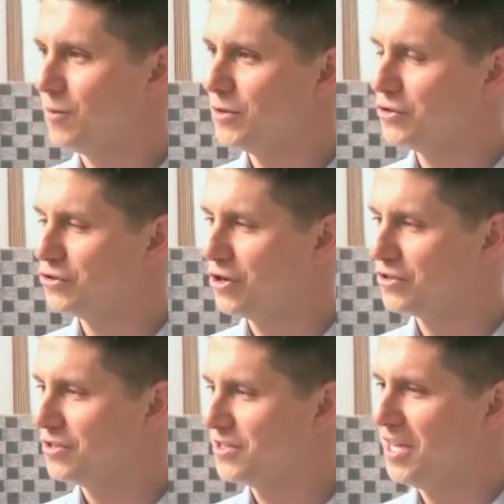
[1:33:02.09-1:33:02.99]
What's your
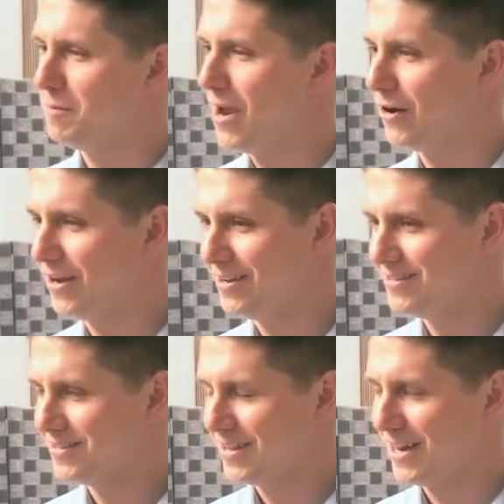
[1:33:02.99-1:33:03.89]
church? St. Mary.
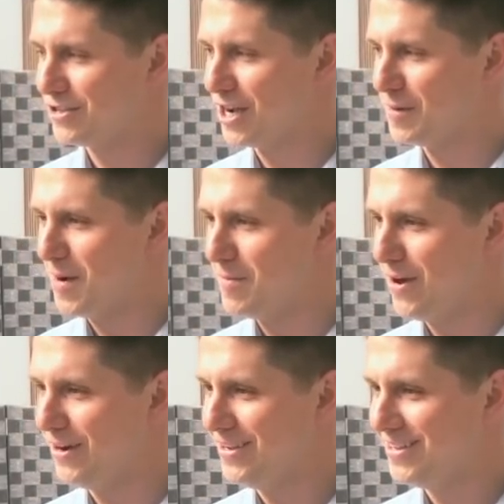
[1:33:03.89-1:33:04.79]
Can I talk about
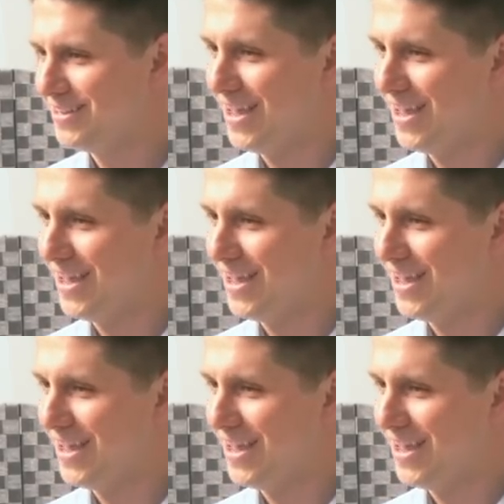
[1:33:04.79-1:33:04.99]
Mary?